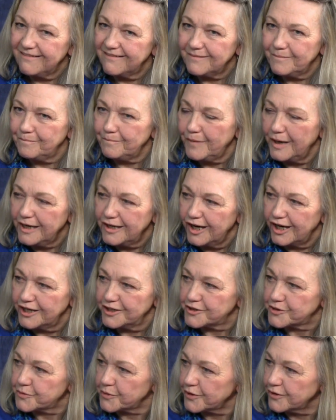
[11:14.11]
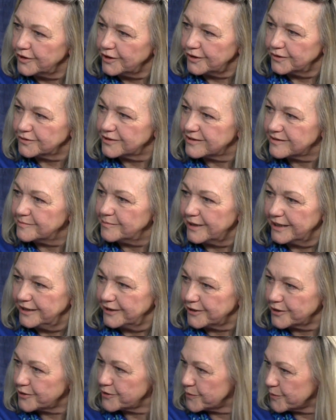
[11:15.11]
my eyes were closed and my
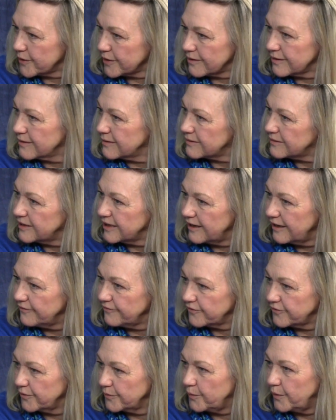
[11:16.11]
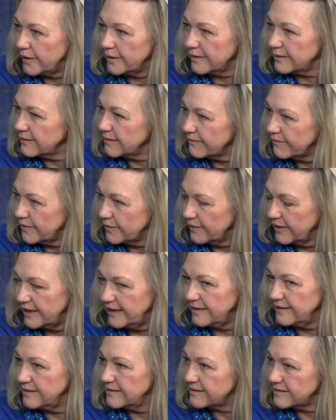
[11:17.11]
ears were deaf to what the
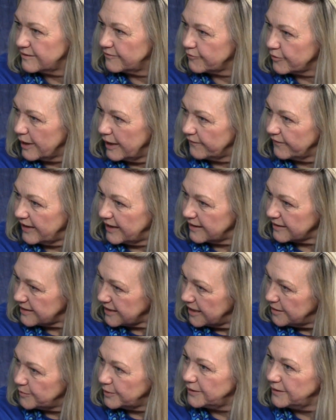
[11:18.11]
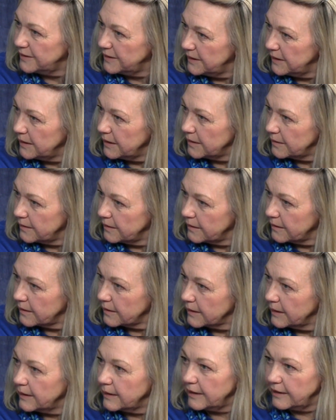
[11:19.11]
ladies that even, were on that even table. in the Bible study.
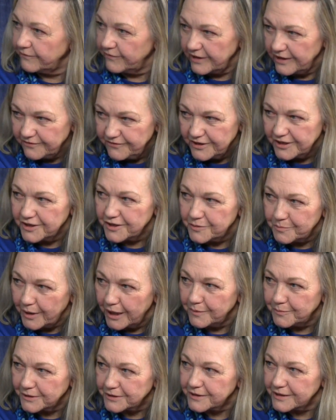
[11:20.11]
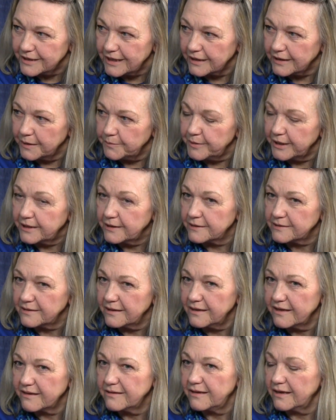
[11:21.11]
If, even in the Bible study, wow. because I
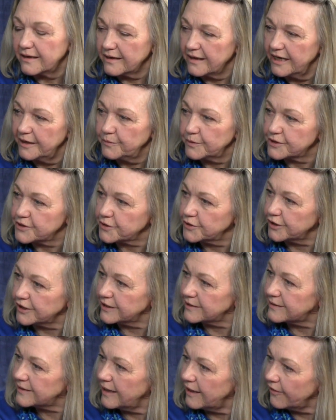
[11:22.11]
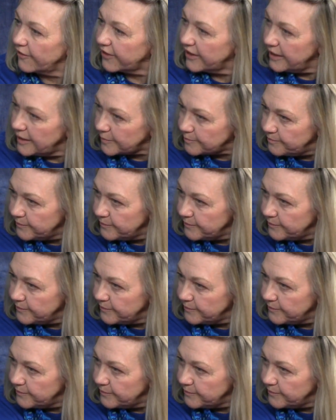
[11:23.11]
thought I was going to tell them.